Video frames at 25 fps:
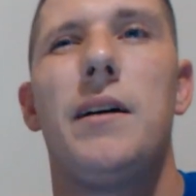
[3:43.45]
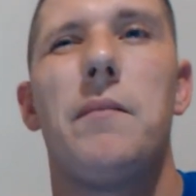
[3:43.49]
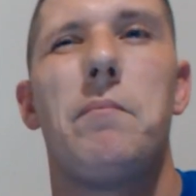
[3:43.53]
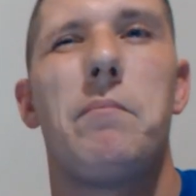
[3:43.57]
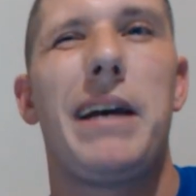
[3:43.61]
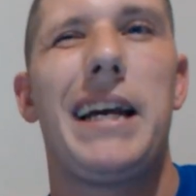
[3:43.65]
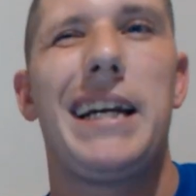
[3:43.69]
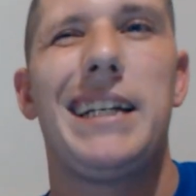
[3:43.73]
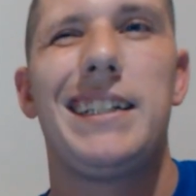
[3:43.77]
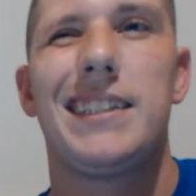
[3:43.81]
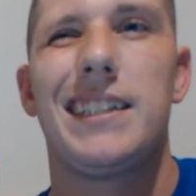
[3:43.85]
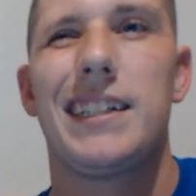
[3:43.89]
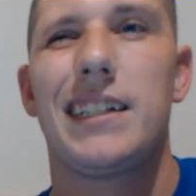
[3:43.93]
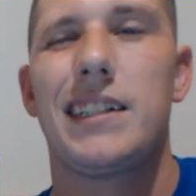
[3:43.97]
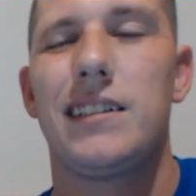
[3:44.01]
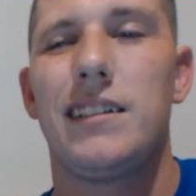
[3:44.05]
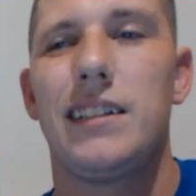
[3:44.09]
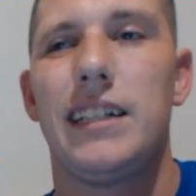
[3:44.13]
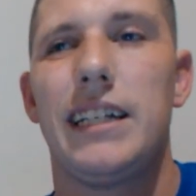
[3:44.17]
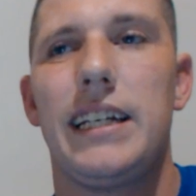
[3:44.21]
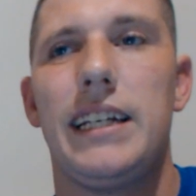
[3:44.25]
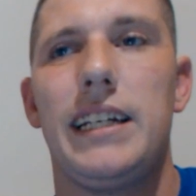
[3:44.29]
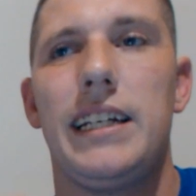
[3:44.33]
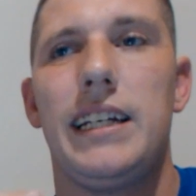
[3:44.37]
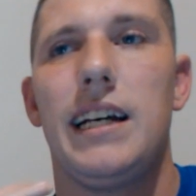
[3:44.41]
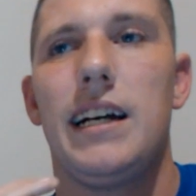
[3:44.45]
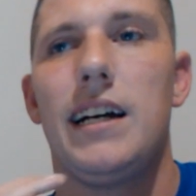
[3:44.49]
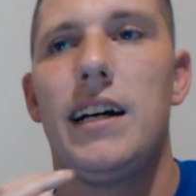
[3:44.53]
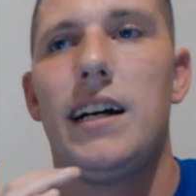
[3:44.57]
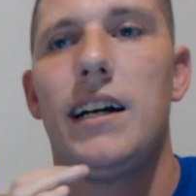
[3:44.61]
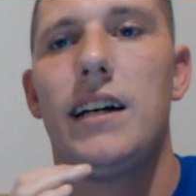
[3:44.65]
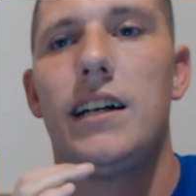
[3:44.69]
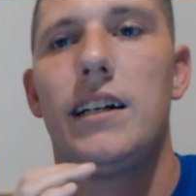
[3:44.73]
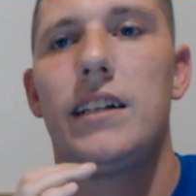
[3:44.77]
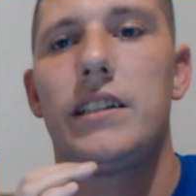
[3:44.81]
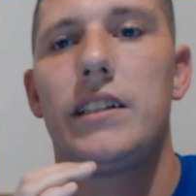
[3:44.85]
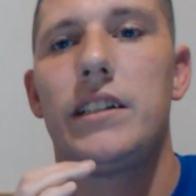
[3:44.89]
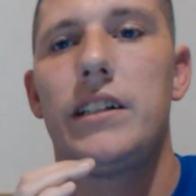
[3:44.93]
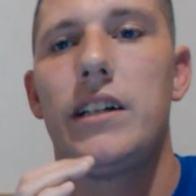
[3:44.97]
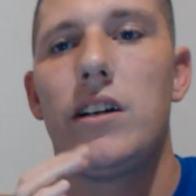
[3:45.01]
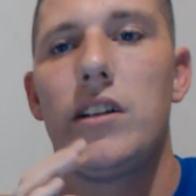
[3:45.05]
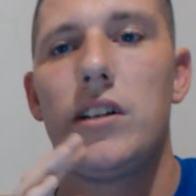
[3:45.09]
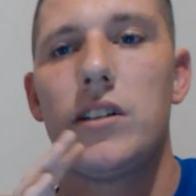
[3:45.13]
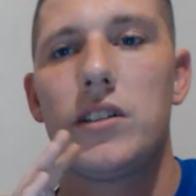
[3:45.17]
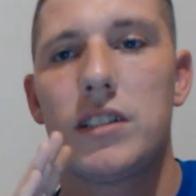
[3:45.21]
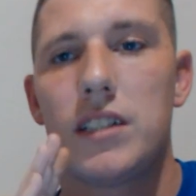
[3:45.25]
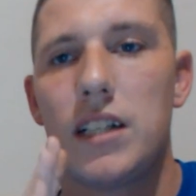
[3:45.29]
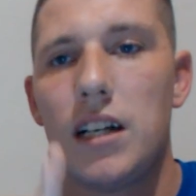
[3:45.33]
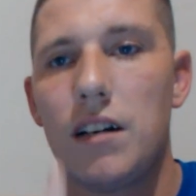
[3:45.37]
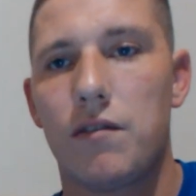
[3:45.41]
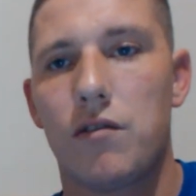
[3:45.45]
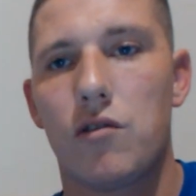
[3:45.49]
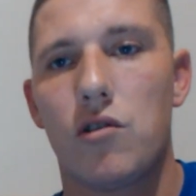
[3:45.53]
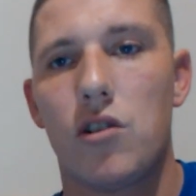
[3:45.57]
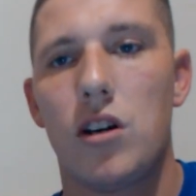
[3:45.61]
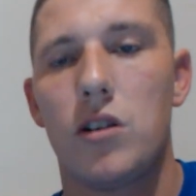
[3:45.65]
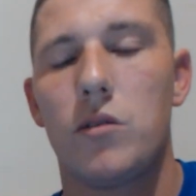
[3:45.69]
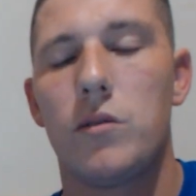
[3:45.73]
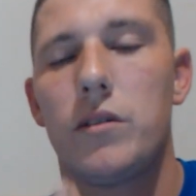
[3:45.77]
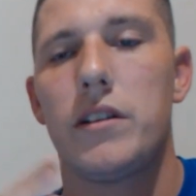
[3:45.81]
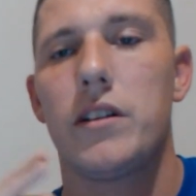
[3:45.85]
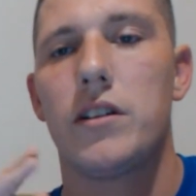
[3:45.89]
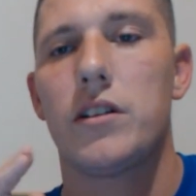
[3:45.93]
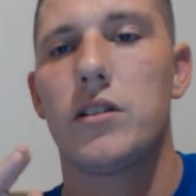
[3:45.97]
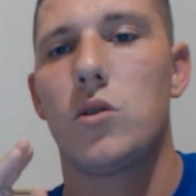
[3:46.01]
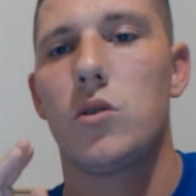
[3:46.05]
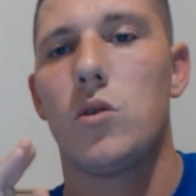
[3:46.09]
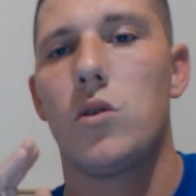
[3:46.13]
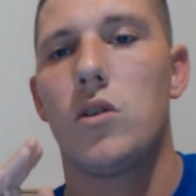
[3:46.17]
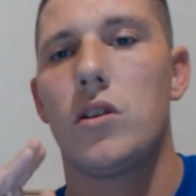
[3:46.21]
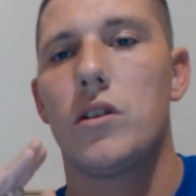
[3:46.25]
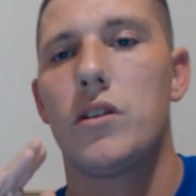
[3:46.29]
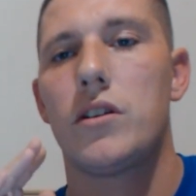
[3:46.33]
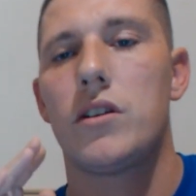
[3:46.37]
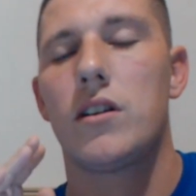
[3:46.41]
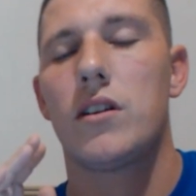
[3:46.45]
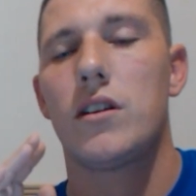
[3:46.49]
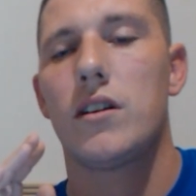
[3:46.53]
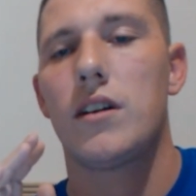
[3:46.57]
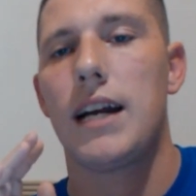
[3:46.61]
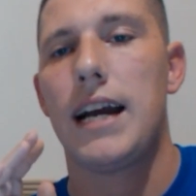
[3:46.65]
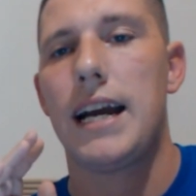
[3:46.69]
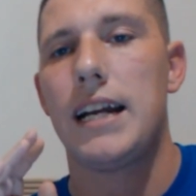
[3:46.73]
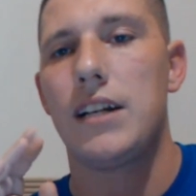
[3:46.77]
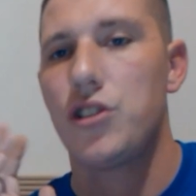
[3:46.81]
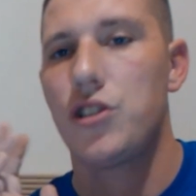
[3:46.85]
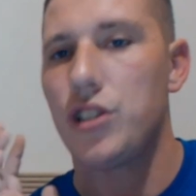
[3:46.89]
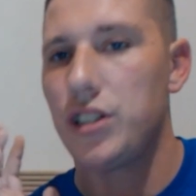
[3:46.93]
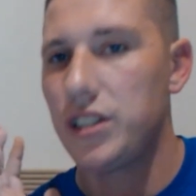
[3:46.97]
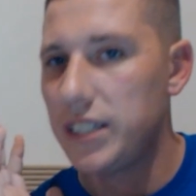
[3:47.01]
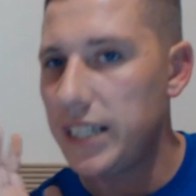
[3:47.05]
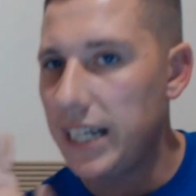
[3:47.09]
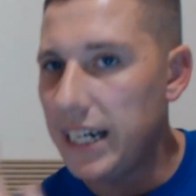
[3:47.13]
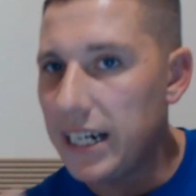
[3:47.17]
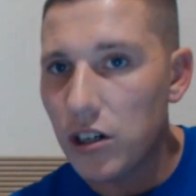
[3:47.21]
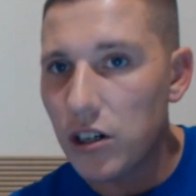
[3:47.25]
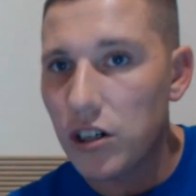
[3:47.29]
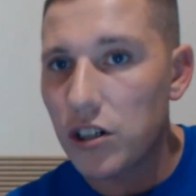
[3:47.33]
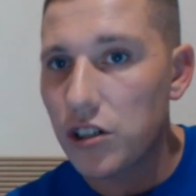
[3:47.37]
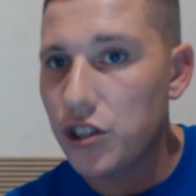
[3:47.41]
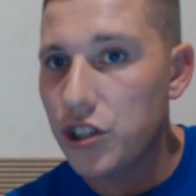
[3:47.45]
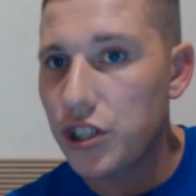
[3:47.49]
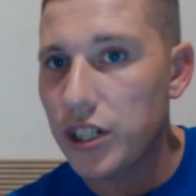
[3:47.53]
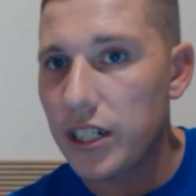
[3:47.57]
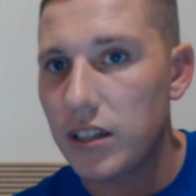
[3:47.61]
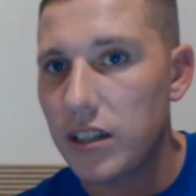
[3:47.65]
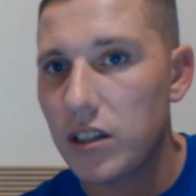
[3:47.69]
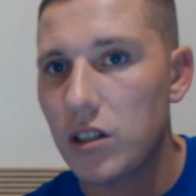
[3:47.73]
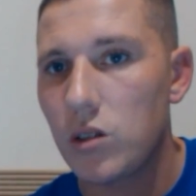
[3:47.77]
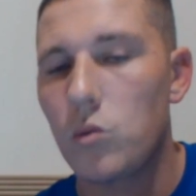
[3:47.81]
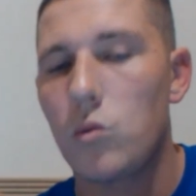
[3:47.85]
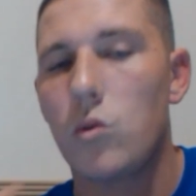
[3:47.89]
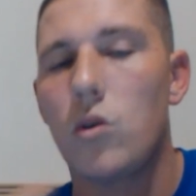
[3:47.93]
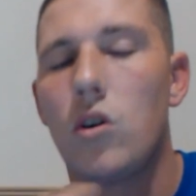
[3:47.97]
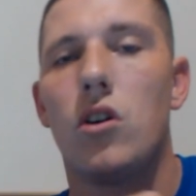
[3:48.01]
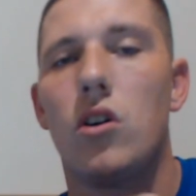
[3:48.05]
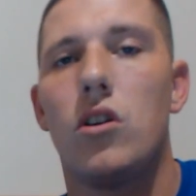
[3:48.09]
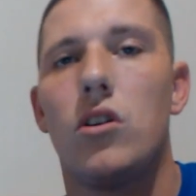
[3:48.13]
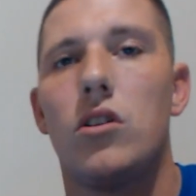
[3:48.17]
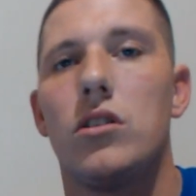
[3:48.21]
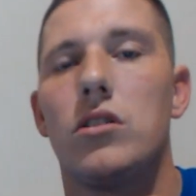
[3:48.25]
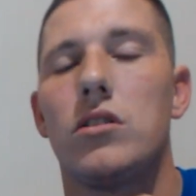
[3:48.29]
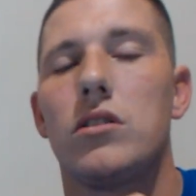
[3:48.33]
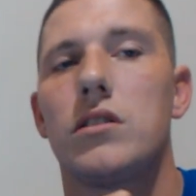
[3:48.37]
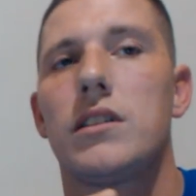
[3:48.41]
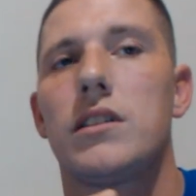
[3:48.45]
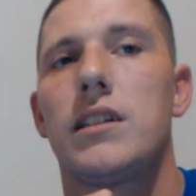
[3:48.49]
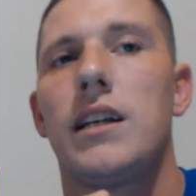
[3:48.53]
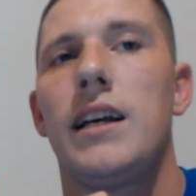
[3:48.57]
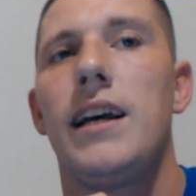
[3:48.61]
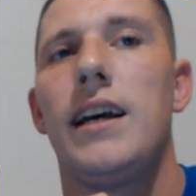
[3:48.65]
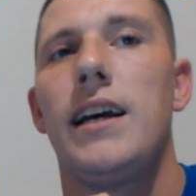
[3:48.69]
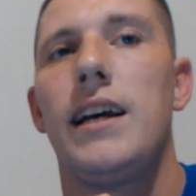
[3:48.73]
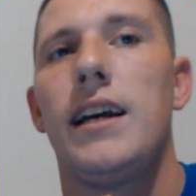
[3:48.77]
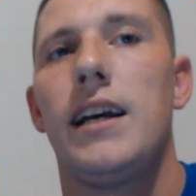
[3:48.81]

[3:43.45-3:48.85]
Basically, there's stuff wrong with her daughter, and she's hearing shit in the walls.